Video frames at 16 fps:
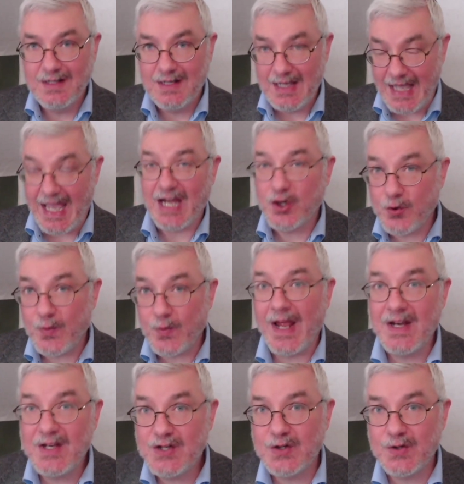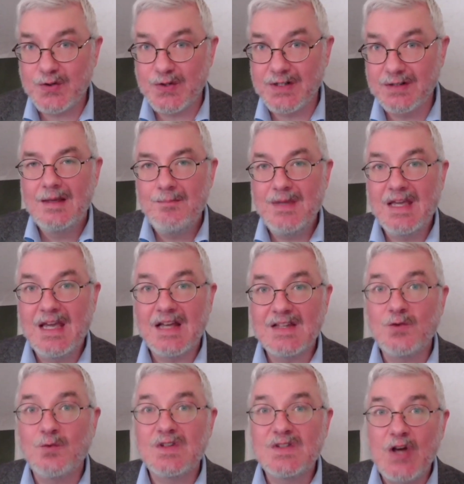and grandchildren because
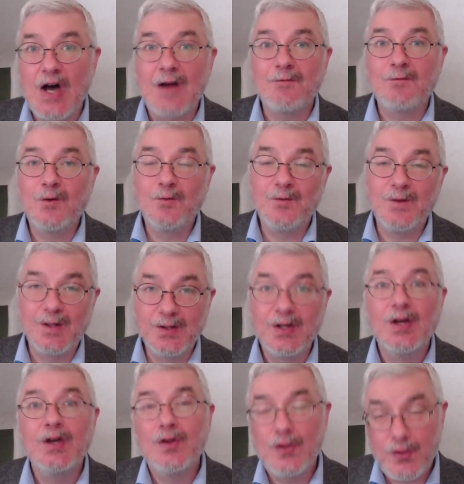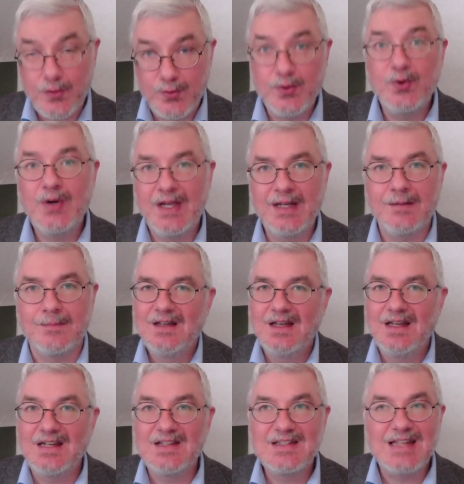it was not fulfilled through him,
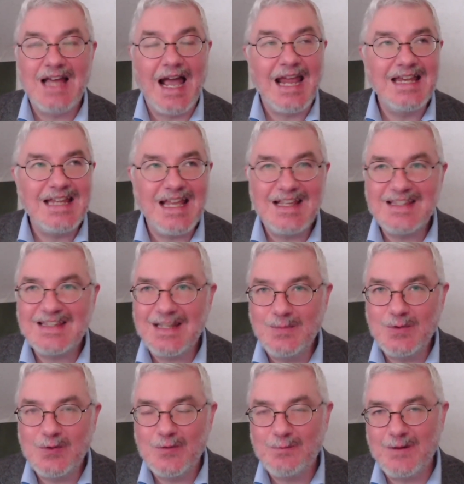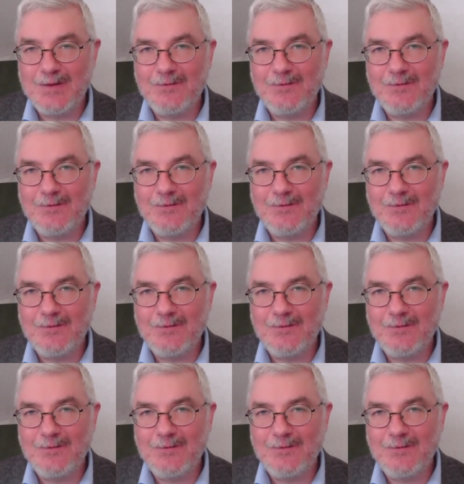and his dying days seem to have been